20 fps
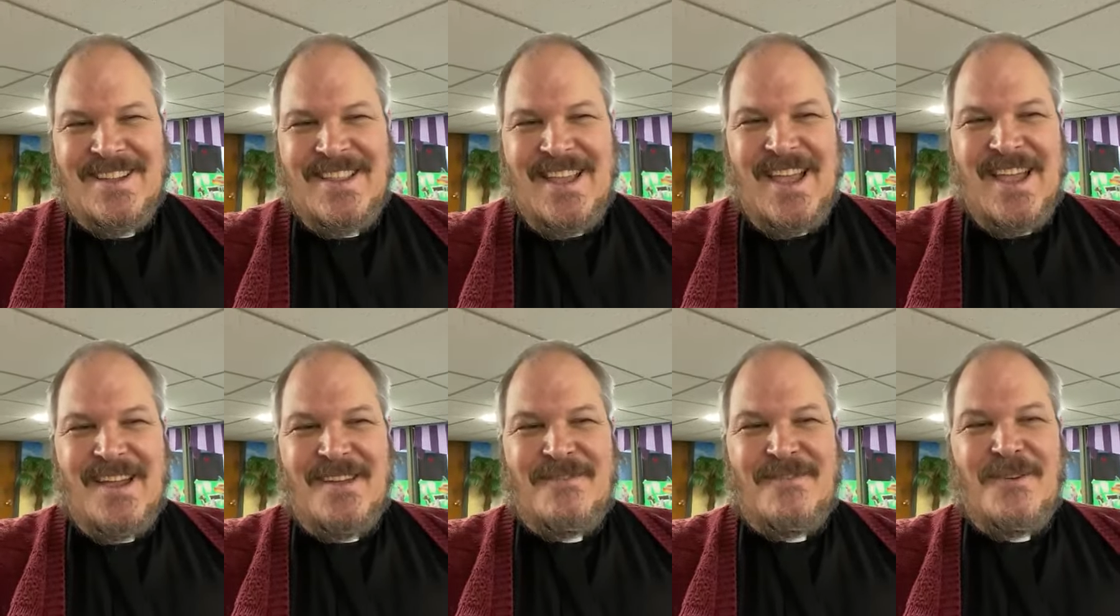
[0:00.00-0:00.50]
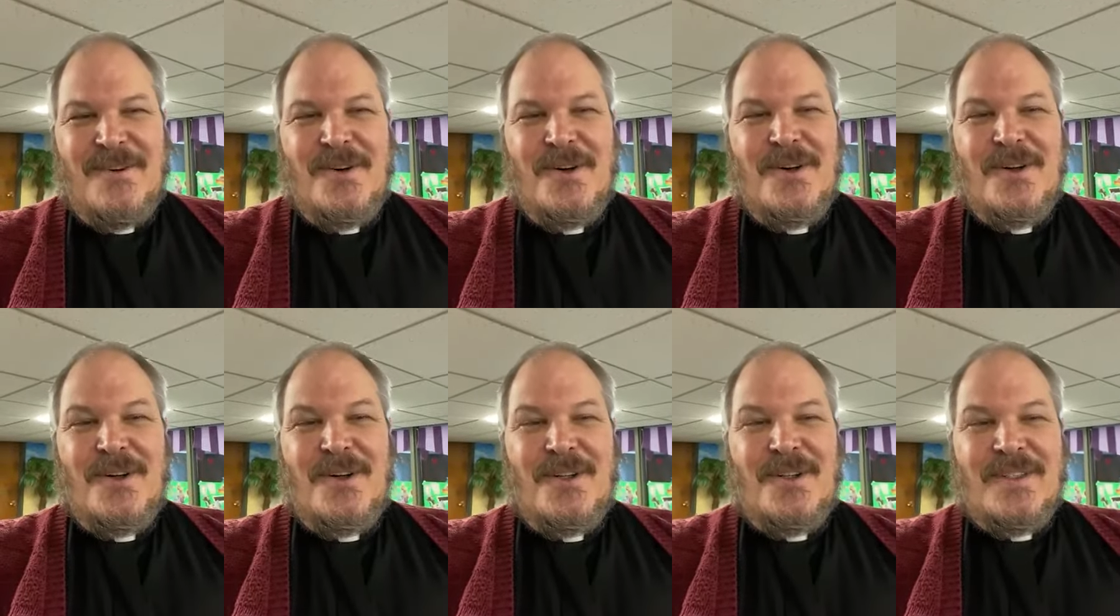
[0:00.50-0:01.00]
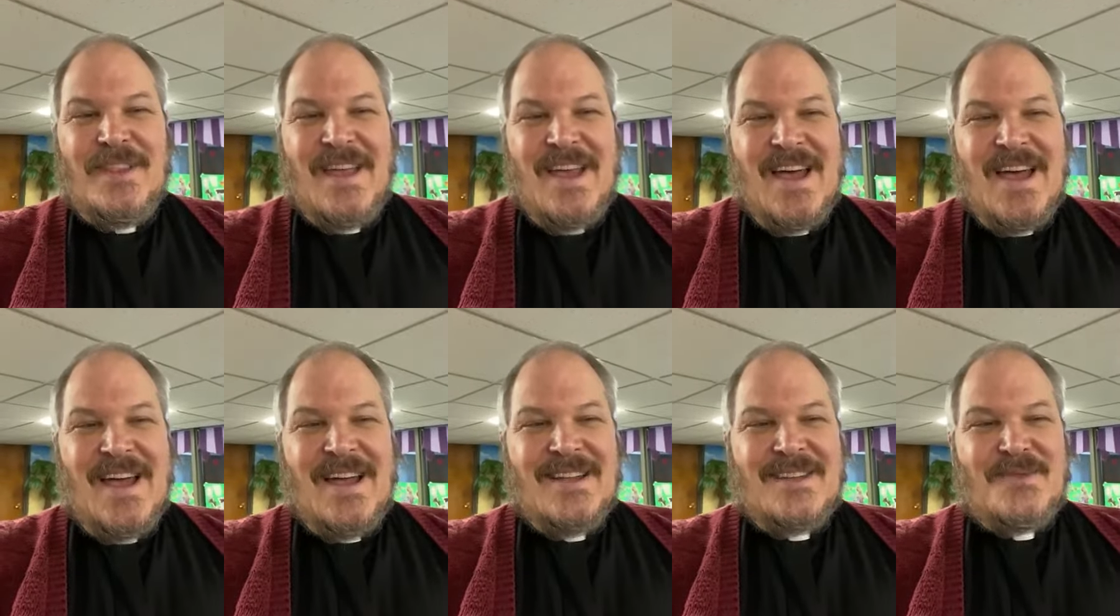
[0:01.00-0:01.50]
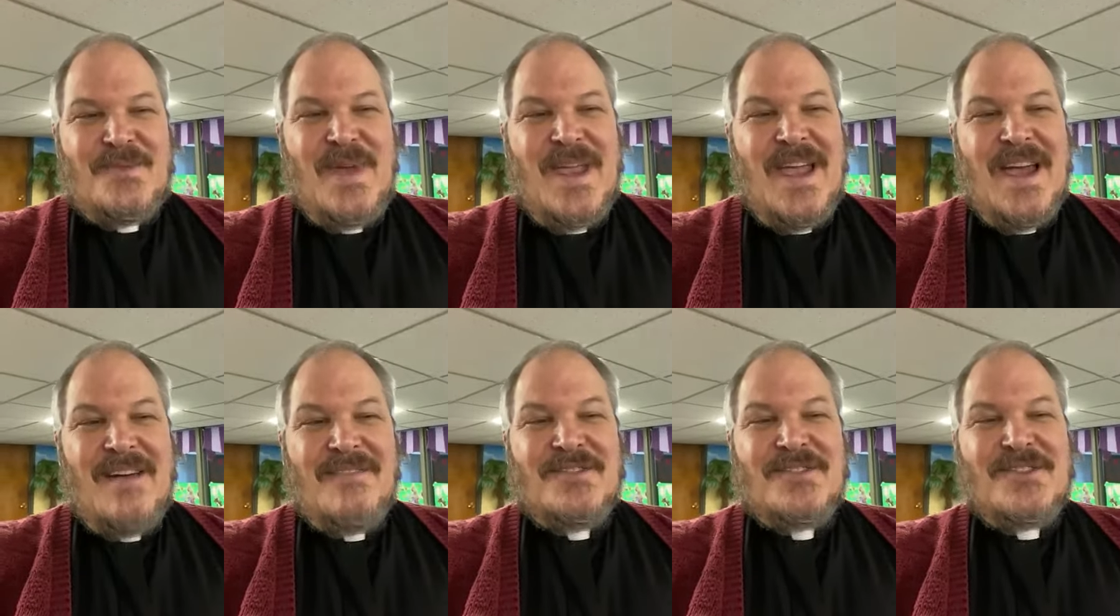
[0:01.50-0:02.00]
Thankful that we
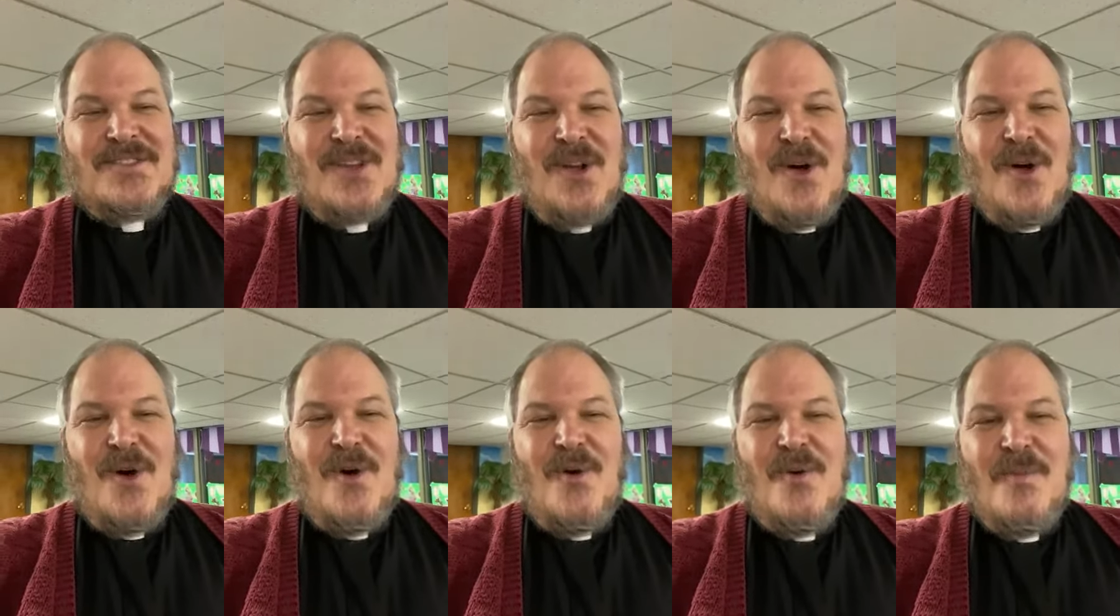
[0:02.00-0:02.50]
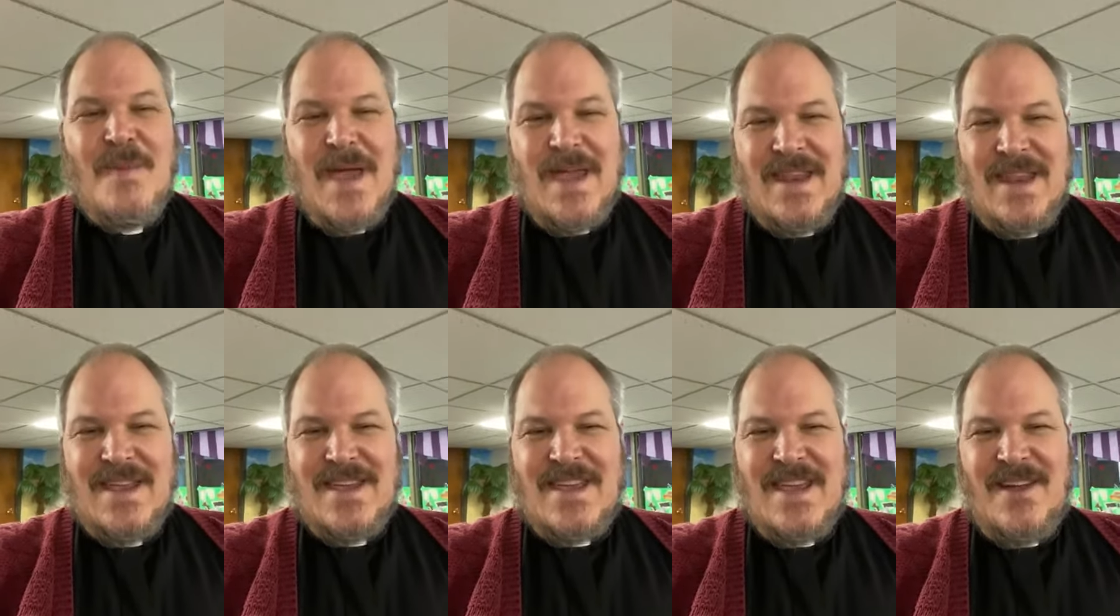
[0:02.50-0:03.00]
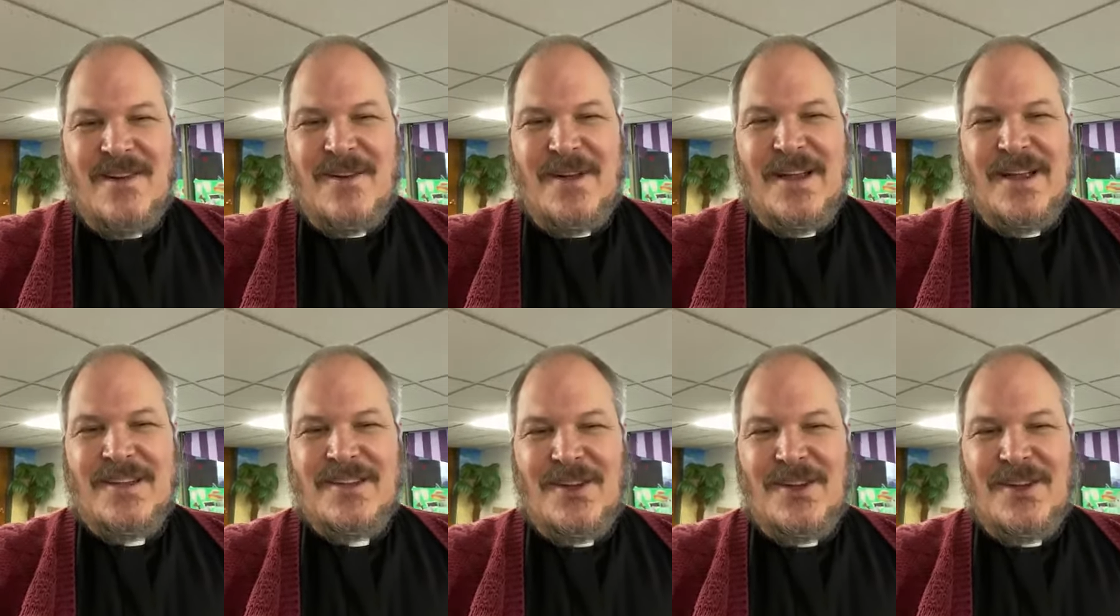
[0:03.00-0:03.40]
have so many caring